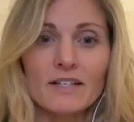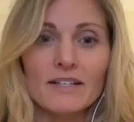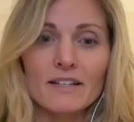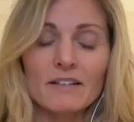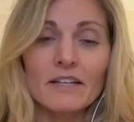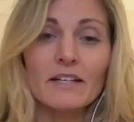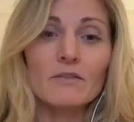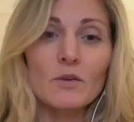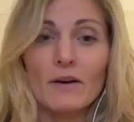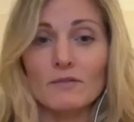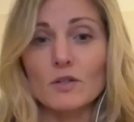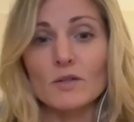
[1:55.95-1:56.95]
And they're like, you
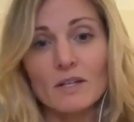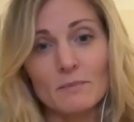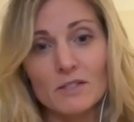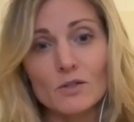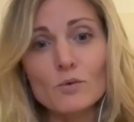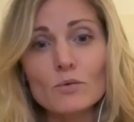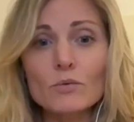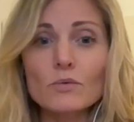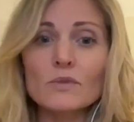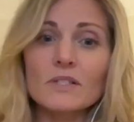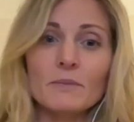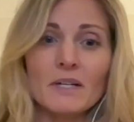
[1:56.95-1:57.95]
have to do some in
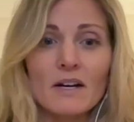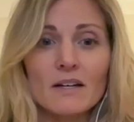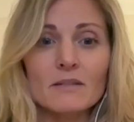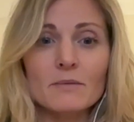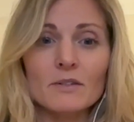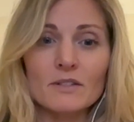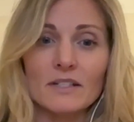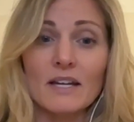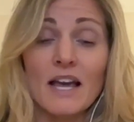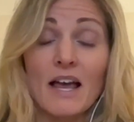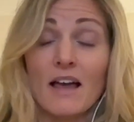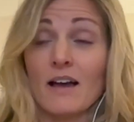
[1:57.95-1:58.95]
schools, some in hospitals. And
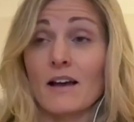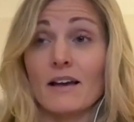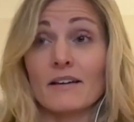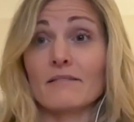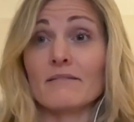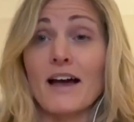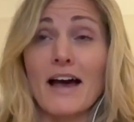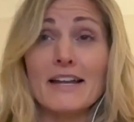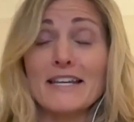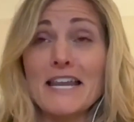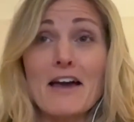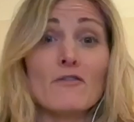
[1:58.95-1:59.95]
I
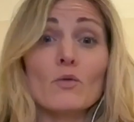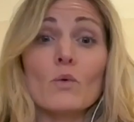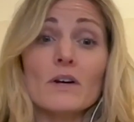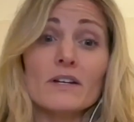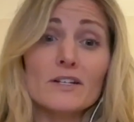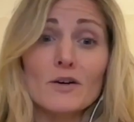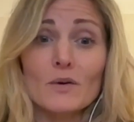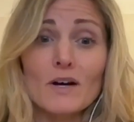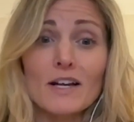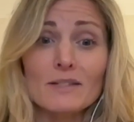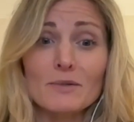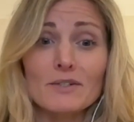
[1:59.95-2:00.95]
never wanted to go in
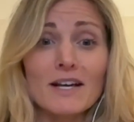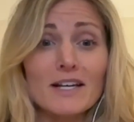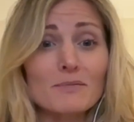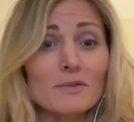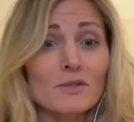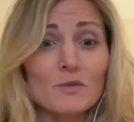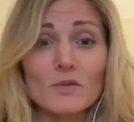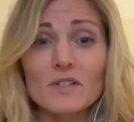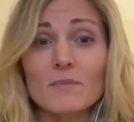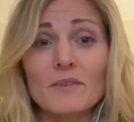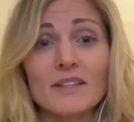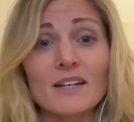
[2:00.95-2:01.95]
hospitals. Hospitals were
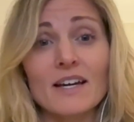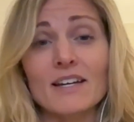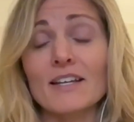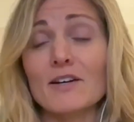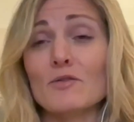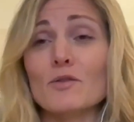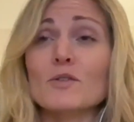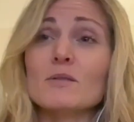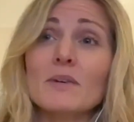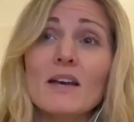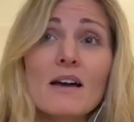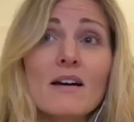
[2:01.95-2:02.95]
something that kind of like grossed
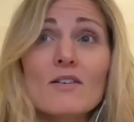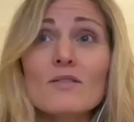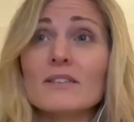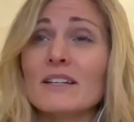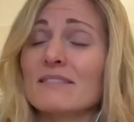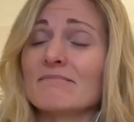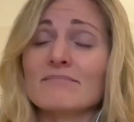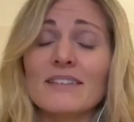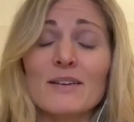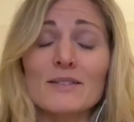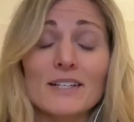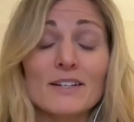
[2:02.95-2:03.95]
me out. Like
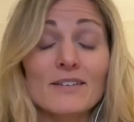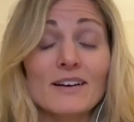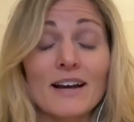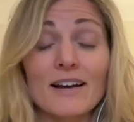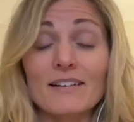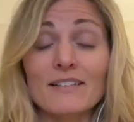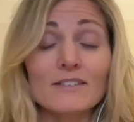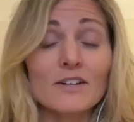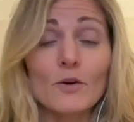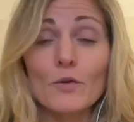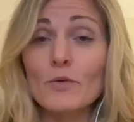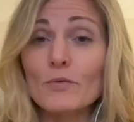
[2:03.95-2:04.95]
I was like, I'll
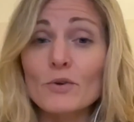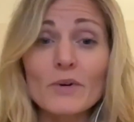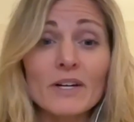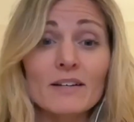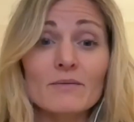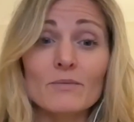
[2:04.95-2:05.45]
go through it.